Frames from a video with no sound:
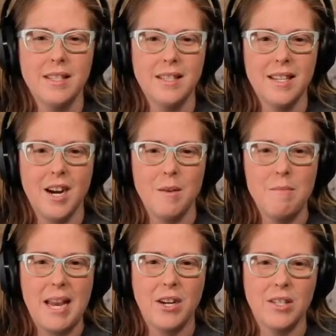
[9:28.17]
our
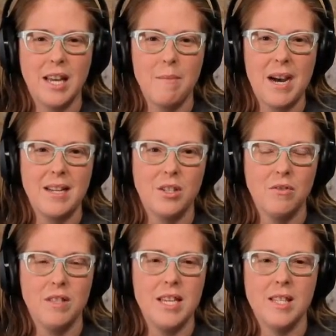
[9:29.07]
maker tape
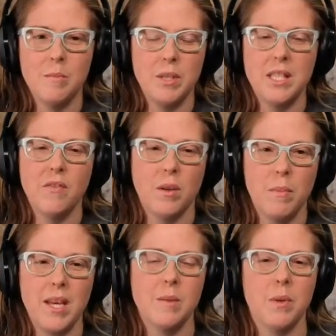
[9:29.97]
onto these specific
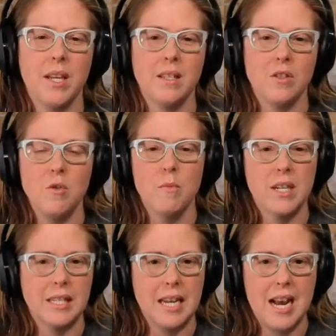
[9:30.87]
base plates
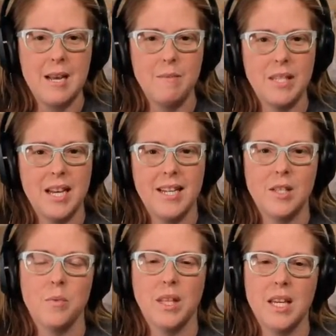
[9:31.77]
numerous times, and
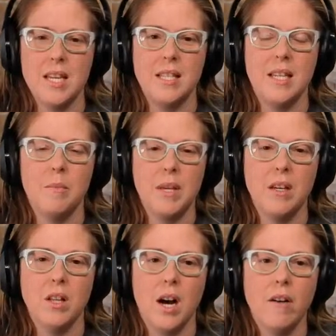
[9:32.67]
it's really easy to
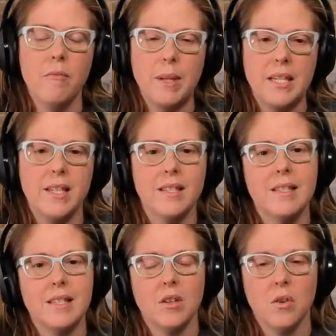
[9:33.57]
peel off, but it does
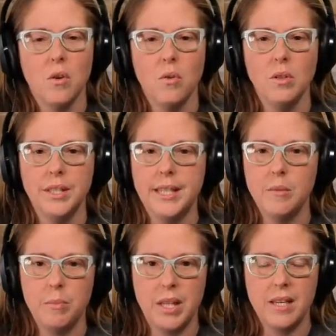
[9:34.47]
still hold
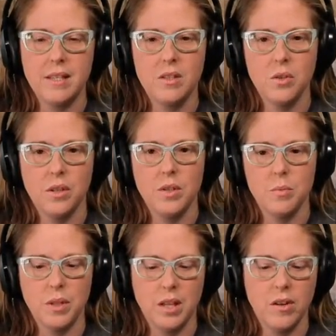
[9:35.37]
in place, so it is
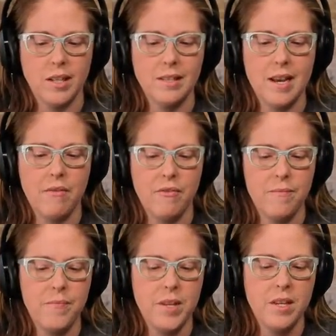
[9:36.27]
really great stuff.
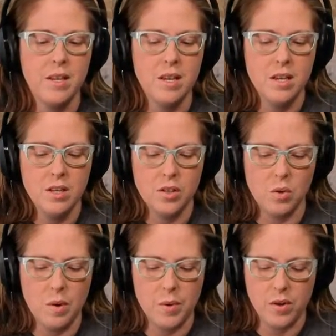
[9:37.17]
So
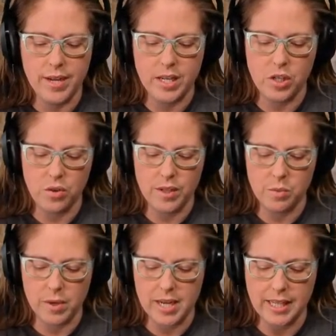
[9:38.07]
what we're going to do
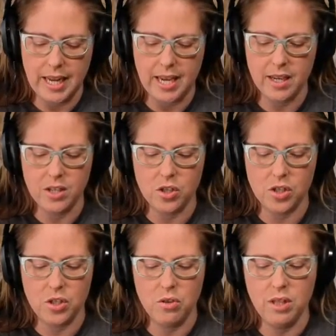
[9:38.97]
is we're going to take
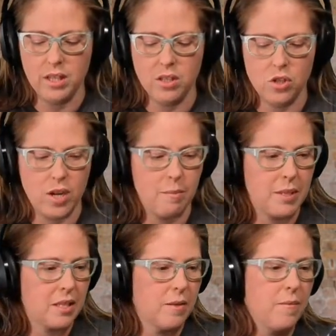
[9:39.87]
just 2 little strips